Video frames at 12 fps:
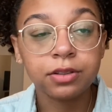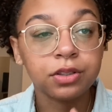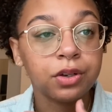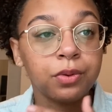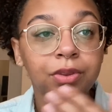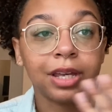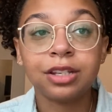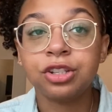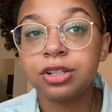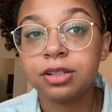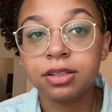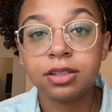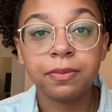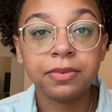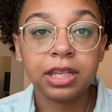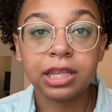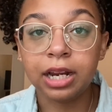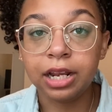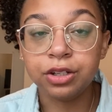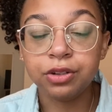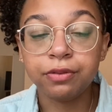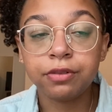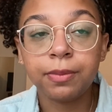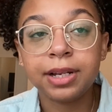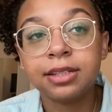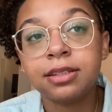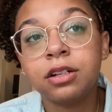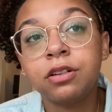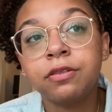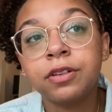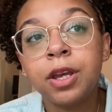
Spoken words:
so that's just something that I do for myself.